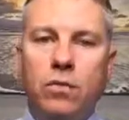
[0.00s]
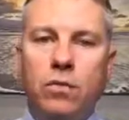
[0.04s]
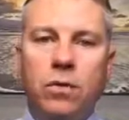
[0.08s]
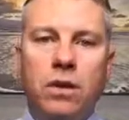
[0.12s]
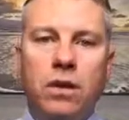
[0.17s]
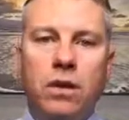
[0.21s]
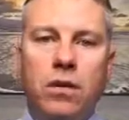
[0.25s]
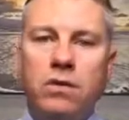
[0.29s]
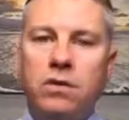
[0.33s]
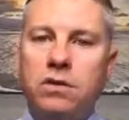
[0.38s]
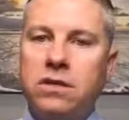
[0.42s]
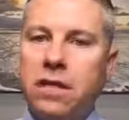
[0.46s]
We
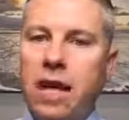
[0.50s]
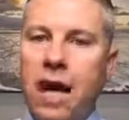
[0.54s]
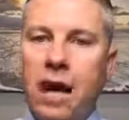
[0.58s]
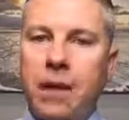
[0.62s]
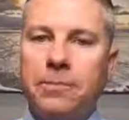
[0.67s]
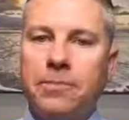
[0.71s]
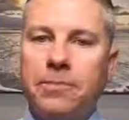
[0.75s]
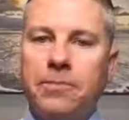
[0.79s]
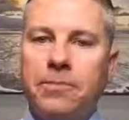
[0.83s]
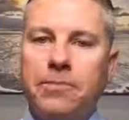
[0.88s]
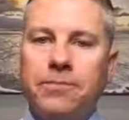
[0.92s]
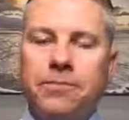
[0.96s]
don't
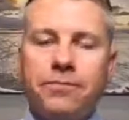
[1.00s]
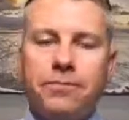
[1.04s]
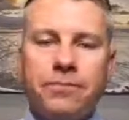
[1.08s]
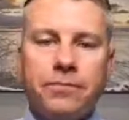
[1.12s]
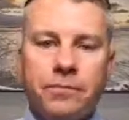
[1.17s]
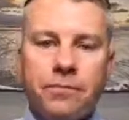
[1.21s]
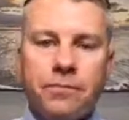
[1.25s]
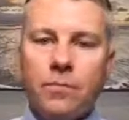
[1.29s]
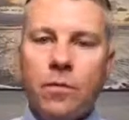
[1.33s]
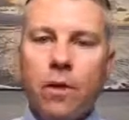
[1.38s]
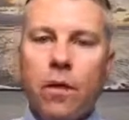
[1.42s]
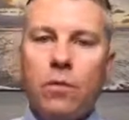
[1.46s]
stop.
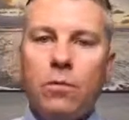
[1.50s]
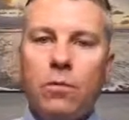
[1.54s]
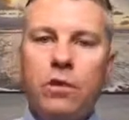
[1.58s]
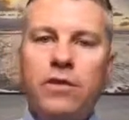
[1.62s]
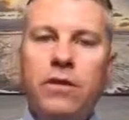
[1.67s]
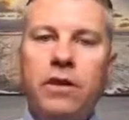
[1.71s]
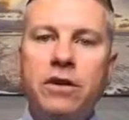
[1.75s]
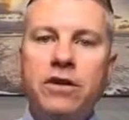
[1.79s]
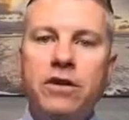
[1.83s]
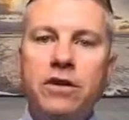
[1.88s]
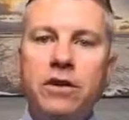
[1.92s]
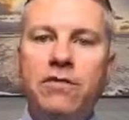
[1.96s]
We
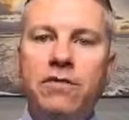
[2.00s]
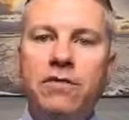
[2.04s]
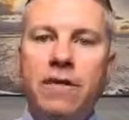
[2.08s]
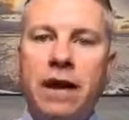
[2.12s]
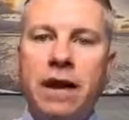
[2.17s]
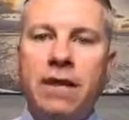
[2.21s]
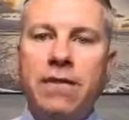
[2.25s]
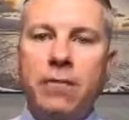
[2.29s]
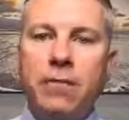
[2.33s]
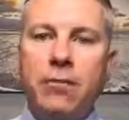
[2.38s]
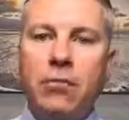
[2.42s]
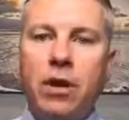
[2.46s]
eventually
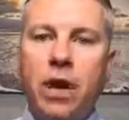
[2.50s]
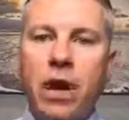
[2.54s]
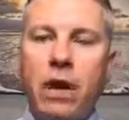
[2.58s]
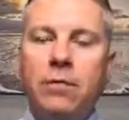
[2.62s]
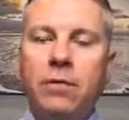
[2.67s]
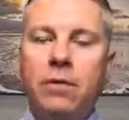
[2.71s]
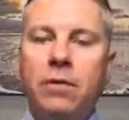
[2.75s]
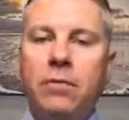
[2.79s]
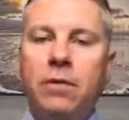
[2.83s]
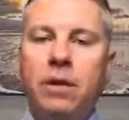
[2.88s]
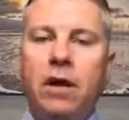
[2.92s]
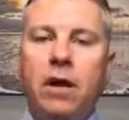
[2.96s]
find the
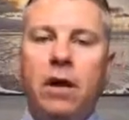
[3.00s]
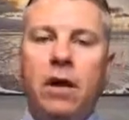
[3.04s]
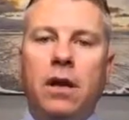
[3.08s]
problem.